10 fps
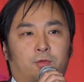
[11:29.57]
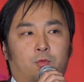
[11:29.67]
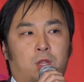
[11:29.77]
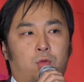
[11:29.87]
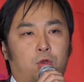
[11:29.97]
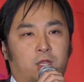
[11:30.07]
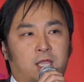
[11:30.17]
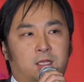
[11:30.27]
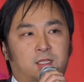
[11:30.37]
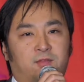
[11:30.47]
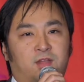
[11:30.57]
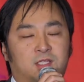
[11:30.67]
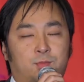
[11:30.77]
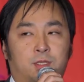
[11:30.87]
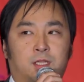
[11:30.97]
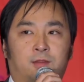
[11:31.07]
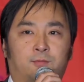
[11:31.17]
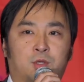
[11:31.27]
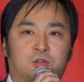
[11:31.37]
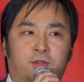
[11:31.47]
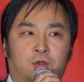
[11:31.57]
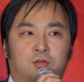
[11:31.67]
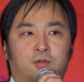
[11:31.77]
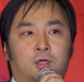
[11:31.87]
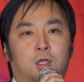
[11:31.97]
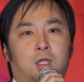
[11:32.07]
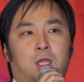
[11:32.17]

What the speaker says: when we look at investment in Metro Vancouver,